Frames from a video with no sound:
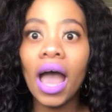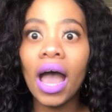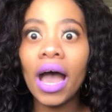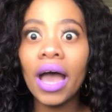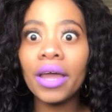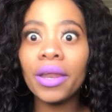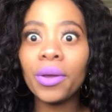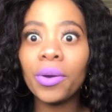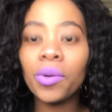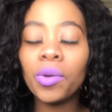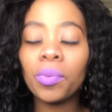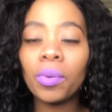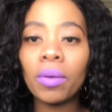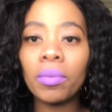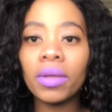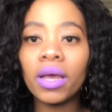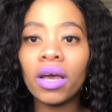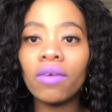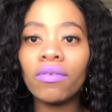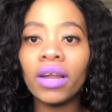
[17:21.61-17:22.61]
I know you
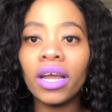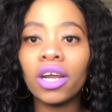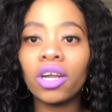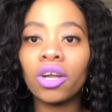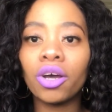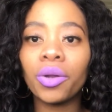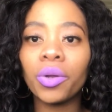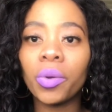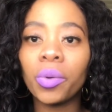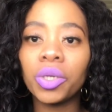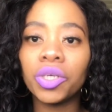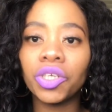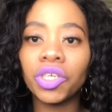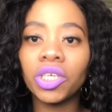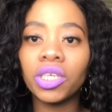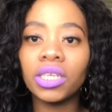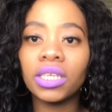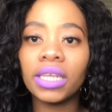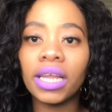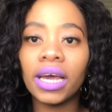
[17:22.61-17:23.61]
probably have like a lot of
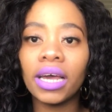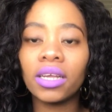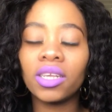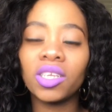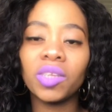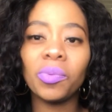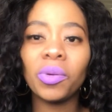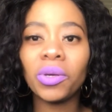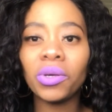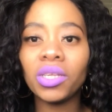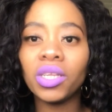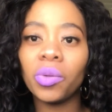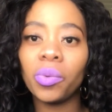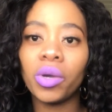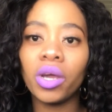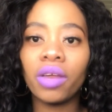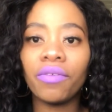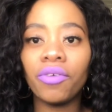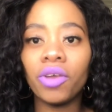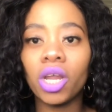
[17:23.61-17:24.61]
questions, like just because it
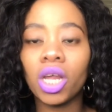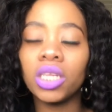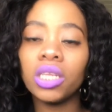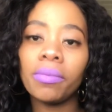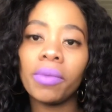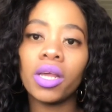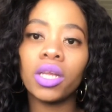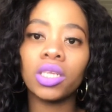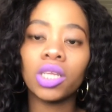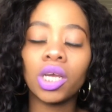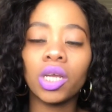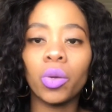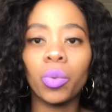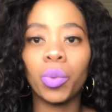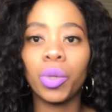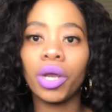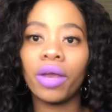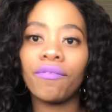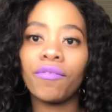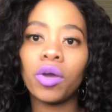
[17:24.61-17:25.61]
worked for you doesn't mean it's gonna
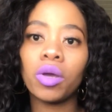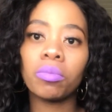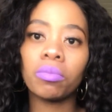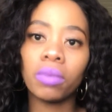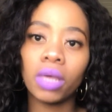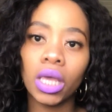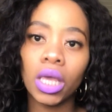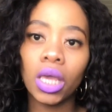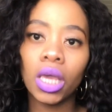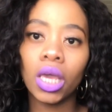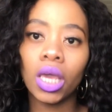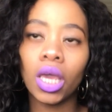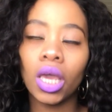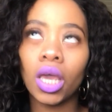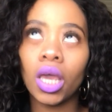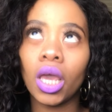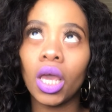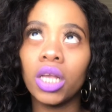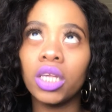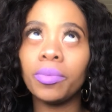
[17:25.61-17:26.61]
work for me.
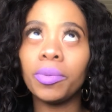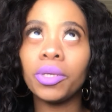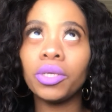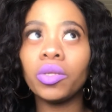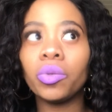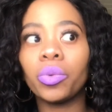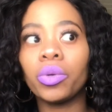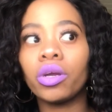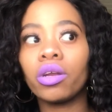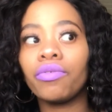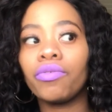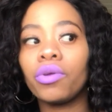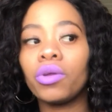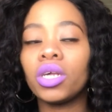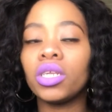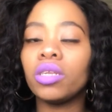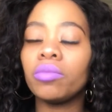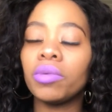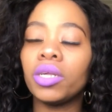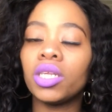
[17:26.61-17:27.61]
Just because it worked for you
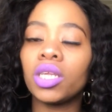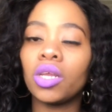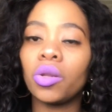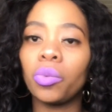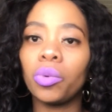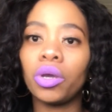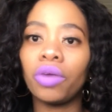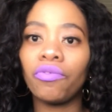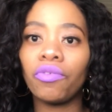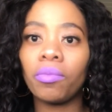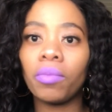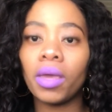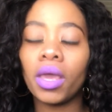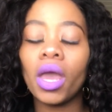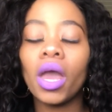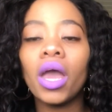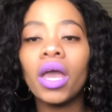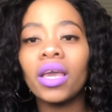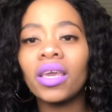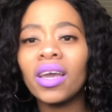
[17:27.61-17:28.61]
doesn't mean it's gonna work for me.
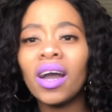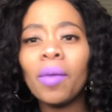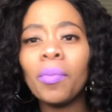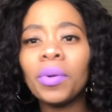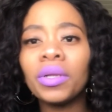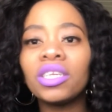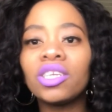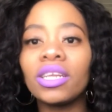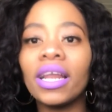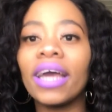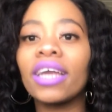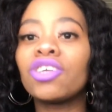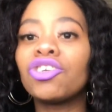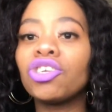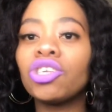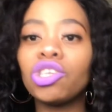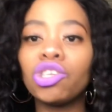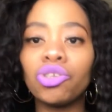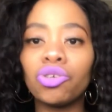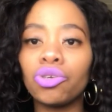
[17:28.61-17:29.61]
Yeah, but like
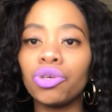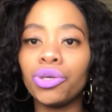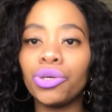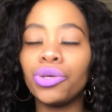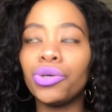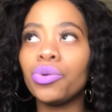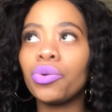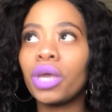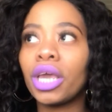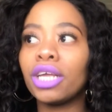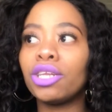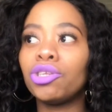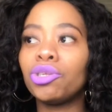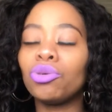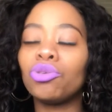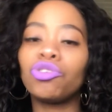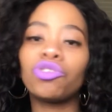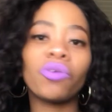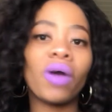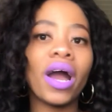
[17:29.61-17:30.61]
just you get
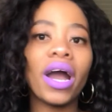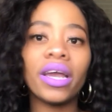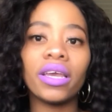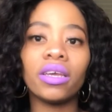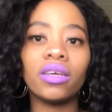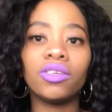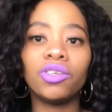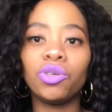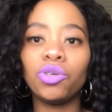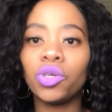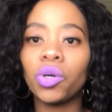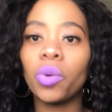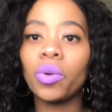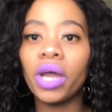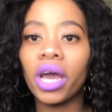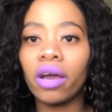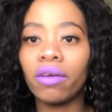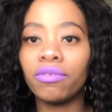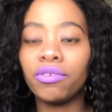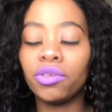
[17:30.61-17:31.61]
to try it. You
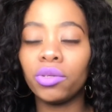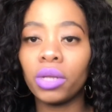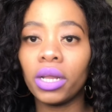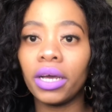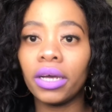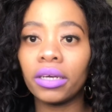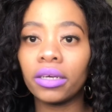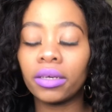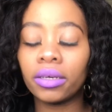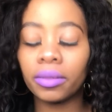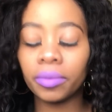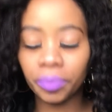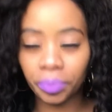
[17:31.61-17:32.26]
don't have to like